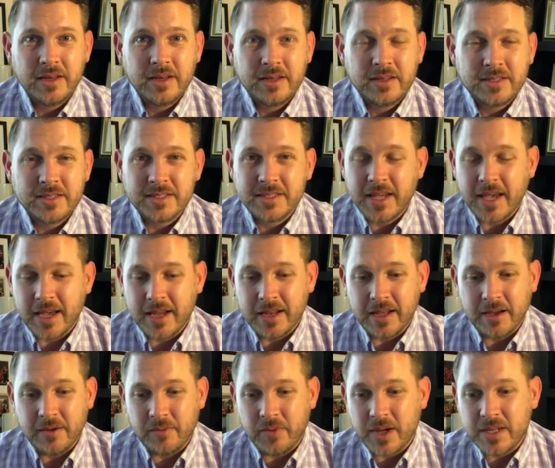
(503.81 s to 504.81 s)
said
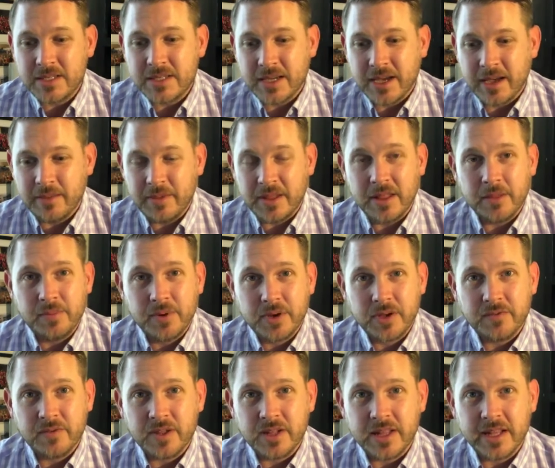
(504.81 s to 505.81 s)
at one time in the book
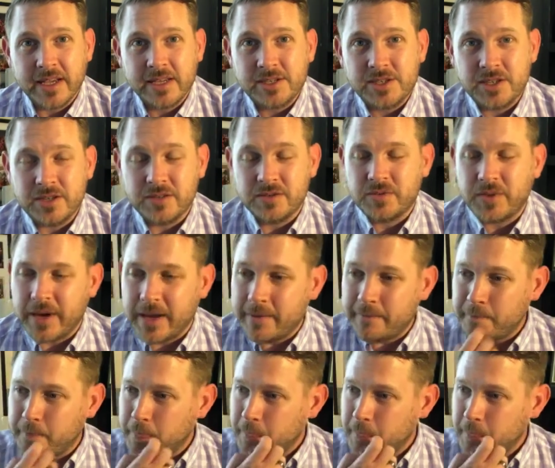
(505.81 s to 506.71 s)
of Galatians, right?